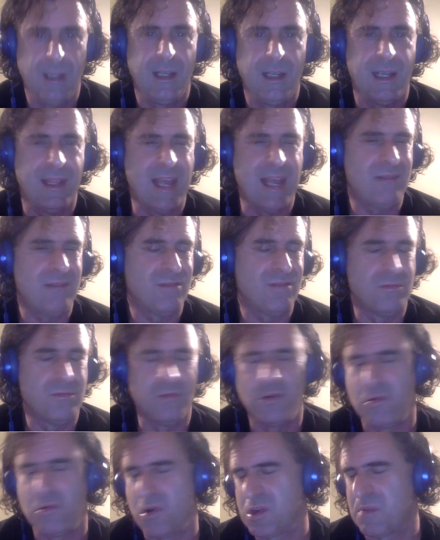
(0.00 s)
And that
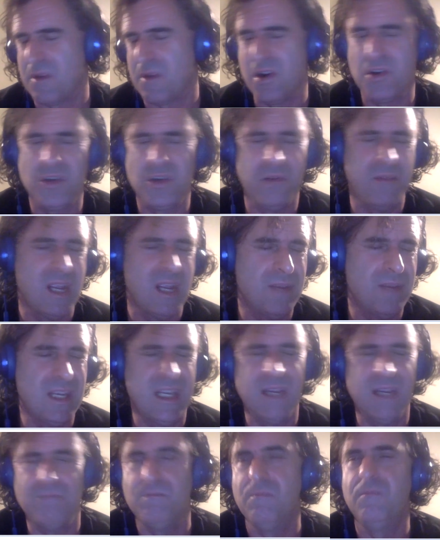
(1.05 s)
gross margin may
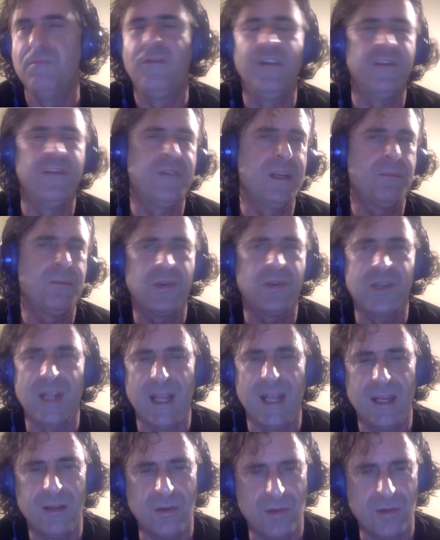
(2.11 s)
be
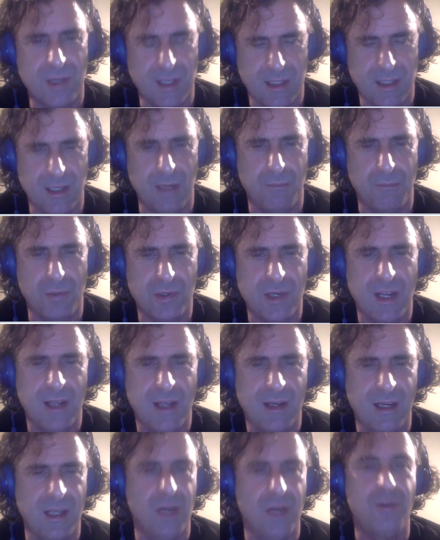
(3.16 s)
50% or
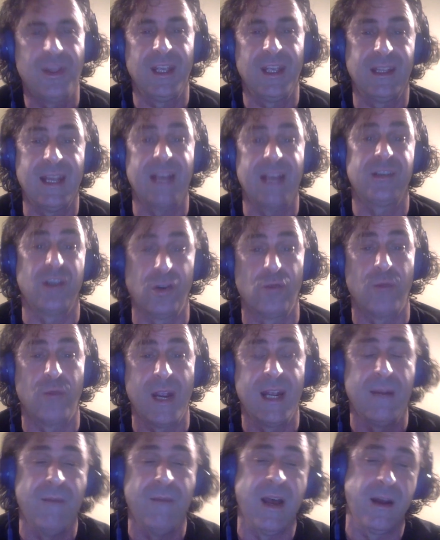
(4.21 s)
60%, and you think that's a
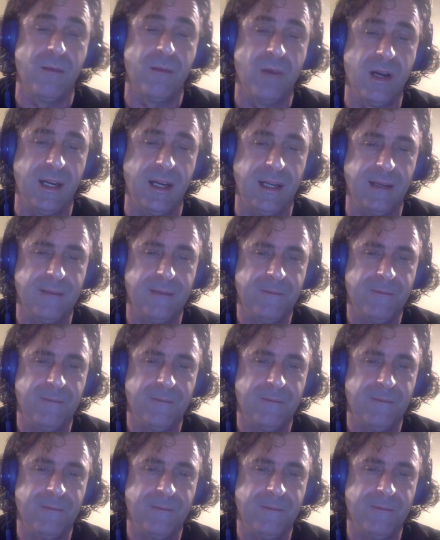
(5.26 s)
great amount of money.